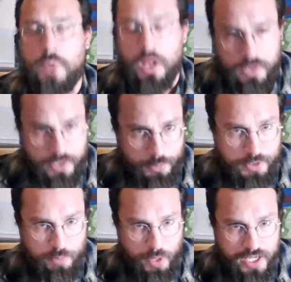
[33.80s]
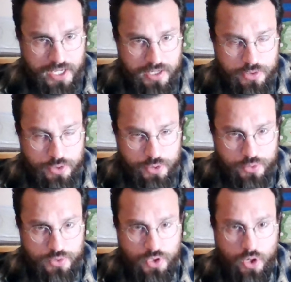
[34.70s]
a little bit of breaking
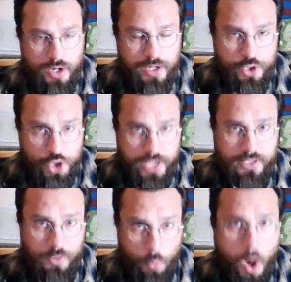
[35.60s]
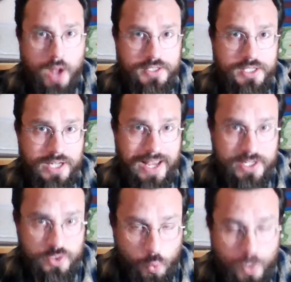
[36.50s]
news on Jaylen Watson
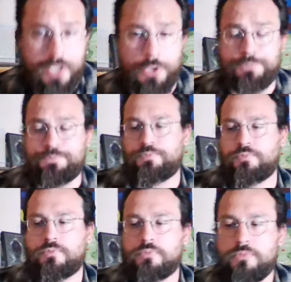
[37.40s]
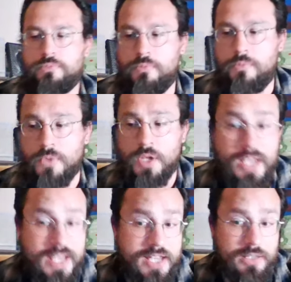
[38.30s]
as well.
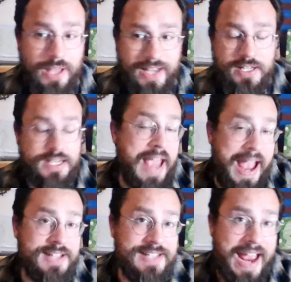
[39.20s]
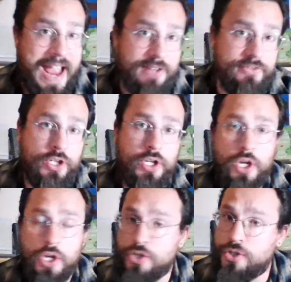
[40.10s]
He elect he had to have
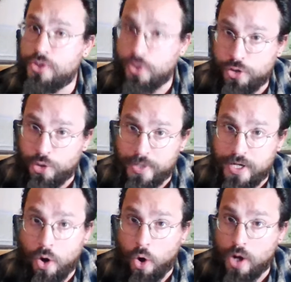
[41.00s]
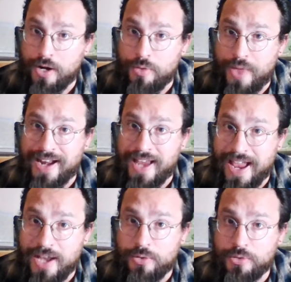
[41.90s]
surgery on that
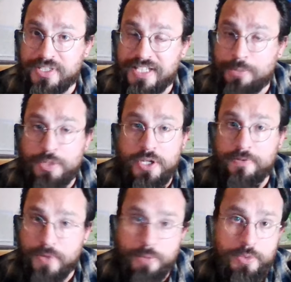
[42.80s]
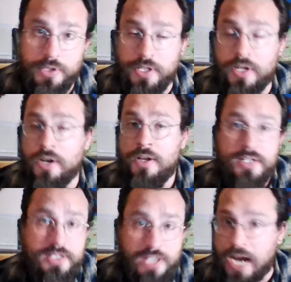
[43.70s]
ankle tibia fibula
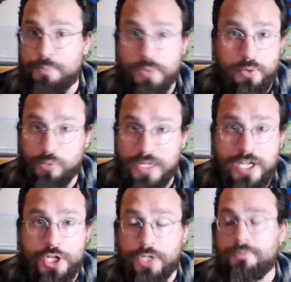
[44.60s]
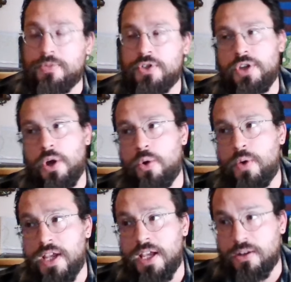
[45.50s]
type region, so
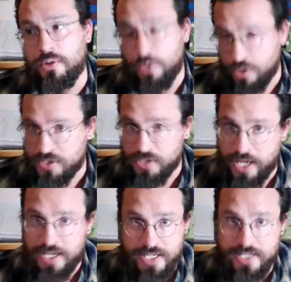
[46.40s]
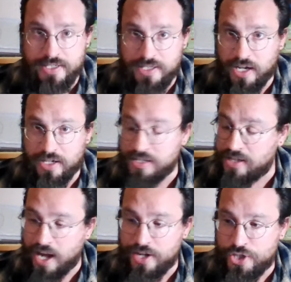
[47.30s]
it looks like he is done
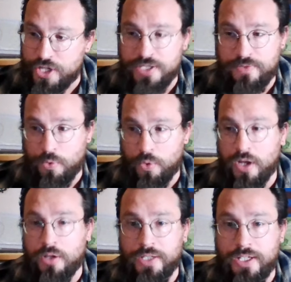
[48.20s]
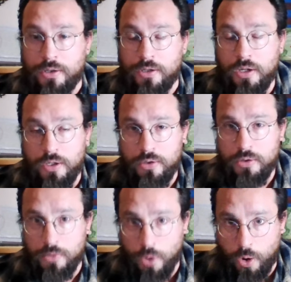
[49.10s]
not just for a little
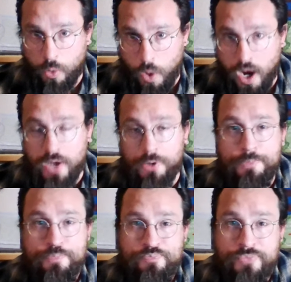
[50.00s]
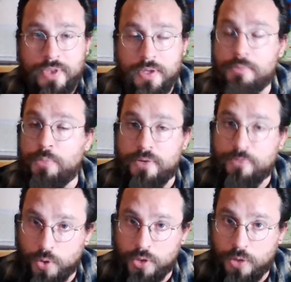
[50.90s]
long while, but
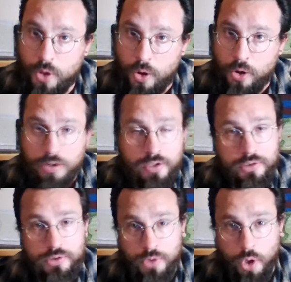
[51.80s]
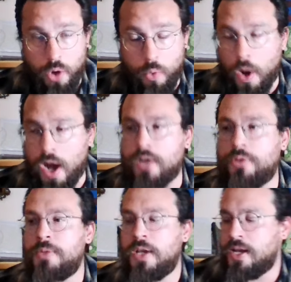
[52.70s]
for a long, long
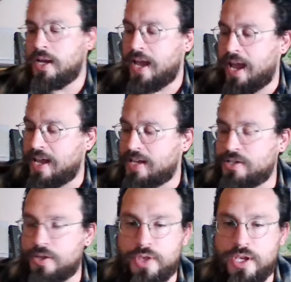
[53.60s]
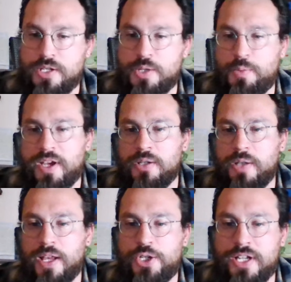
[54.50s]
while. And the
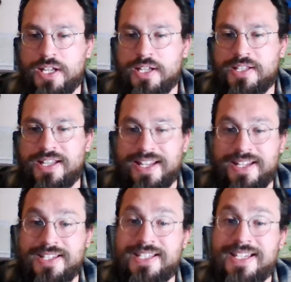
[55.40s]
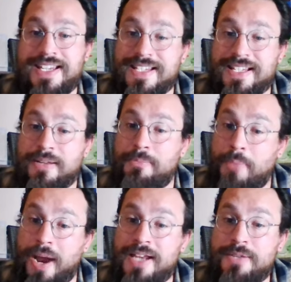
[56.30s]
speculation is that his season
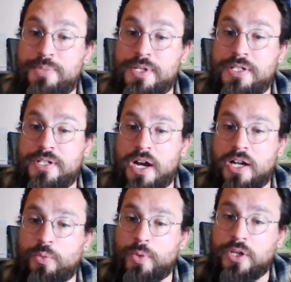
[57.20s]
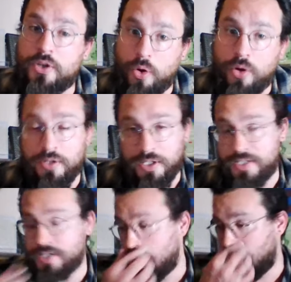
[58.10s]
might be done regardless